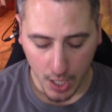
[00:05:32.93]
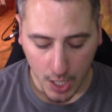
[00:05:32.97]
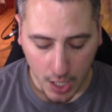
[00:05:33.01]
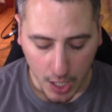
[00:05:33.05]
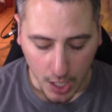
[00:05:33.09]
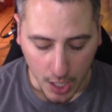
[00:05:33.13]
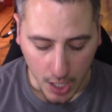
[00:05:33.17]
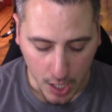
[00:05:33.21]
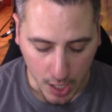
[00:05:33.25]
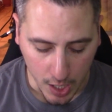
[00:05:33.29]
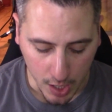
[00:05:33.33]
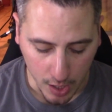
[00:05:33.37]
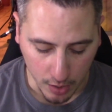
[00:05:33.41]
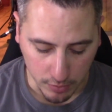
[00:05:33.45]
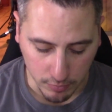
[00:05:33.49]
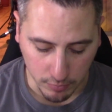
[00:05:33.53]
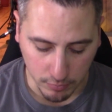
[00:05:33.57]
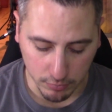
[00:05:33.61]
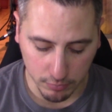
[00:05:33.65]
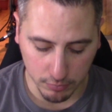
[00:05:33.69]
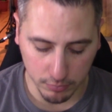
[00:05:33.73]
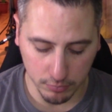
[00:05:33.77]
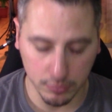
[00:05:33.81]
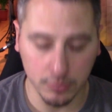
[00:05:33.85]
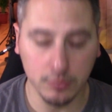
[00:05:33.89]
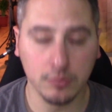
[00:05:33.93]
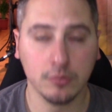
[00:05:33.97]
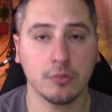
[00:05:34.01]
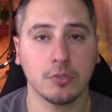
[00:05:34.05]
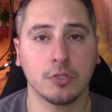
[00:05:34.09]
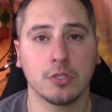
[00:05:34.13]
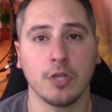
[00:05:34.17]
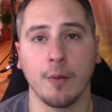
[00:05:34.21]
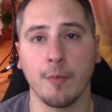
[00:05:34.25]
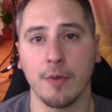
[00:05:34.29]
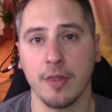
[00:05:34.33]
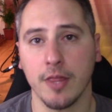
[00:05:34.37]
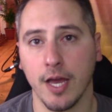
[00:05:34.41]

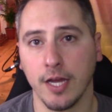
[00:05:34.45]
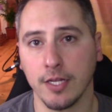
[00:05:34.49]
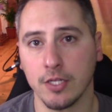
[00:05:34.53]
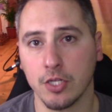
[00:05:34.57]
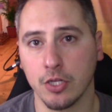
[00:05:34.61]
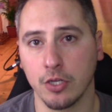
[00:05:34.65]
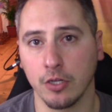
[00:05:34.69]
Some of that's